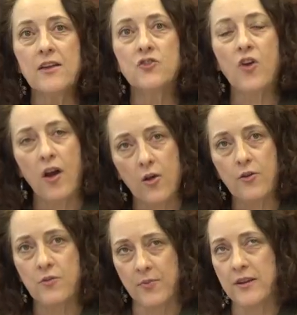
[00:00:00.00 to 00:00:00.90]

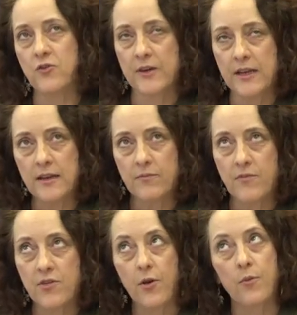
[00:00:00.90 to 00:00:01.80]
Dialogue is pretty tricky,
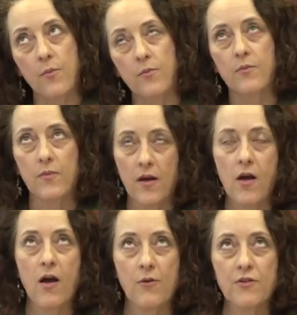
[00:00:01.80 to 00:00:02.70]
so
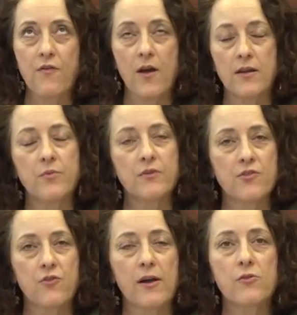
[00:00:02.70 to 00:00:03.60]
I always find it a bit of a
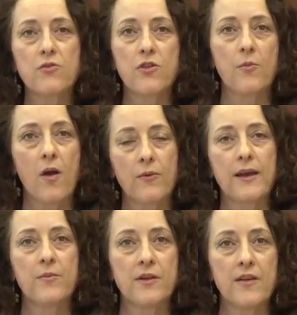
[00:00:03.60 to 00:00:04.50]
struggle. So my
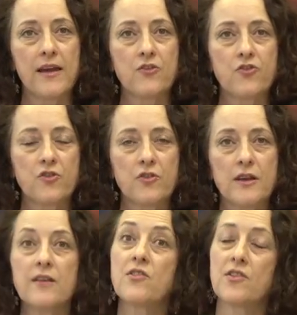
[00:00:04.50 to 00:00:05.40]
recommendation
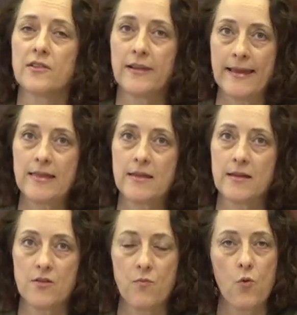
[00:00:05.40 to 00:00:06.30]
is less
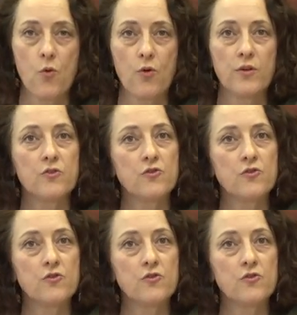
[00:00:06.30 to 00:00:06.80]
is more.